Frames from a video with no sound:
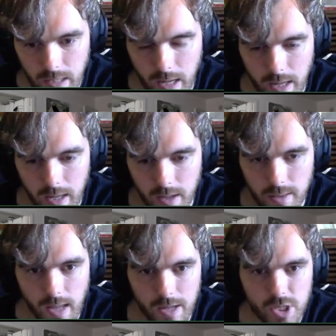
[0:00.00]

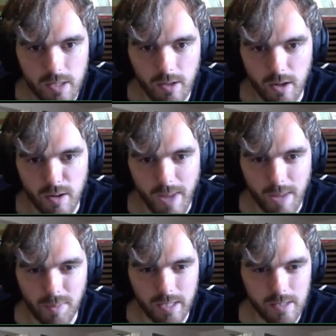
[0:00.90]
logic on a
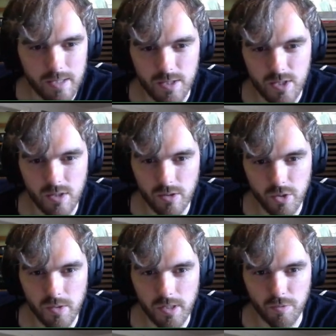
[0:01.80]
map like this is still
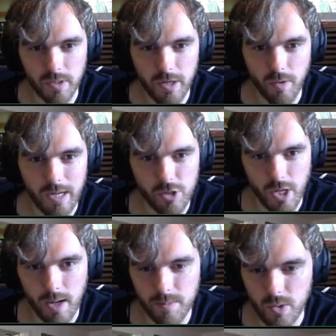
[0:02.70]
doing a really great
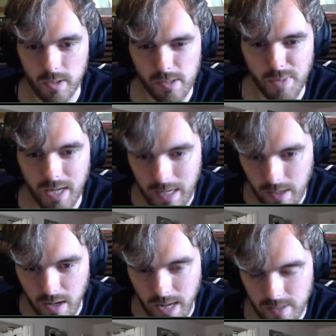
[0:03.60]
job to eliminate
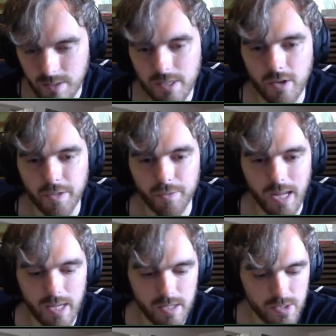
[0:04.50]
unnecessary
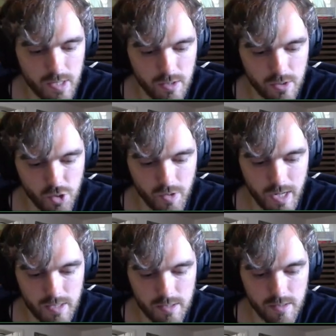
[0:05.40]
rays and to
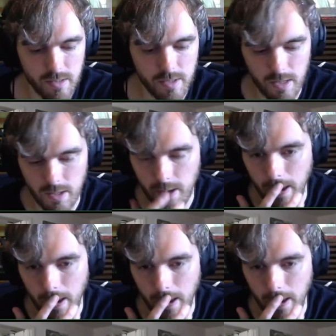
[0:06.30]
trace the